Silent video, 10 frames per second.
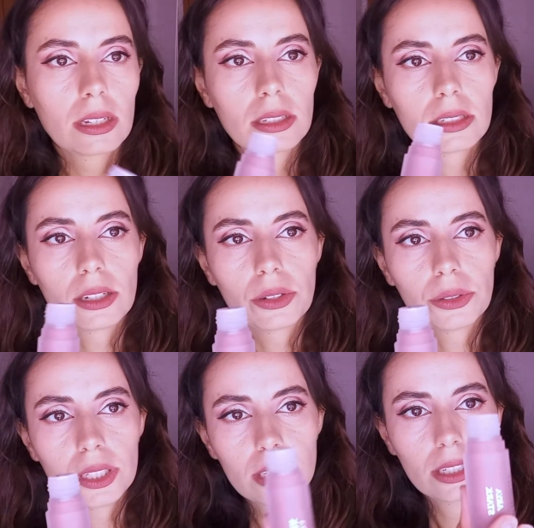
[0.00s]
So
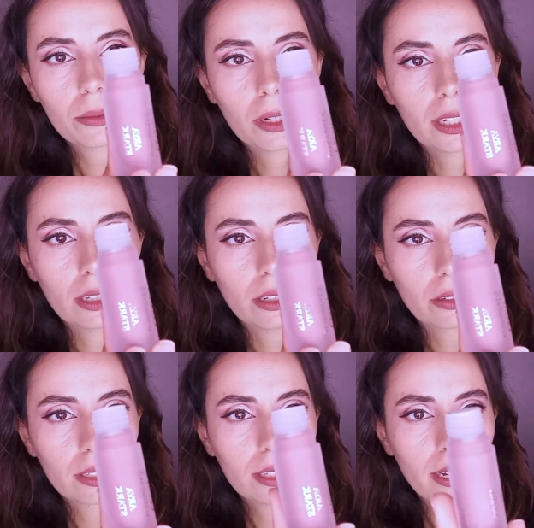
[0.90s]
this is what it
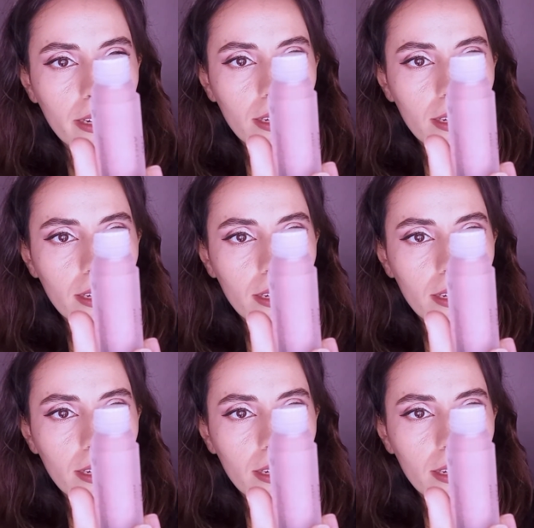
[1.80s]
looks like.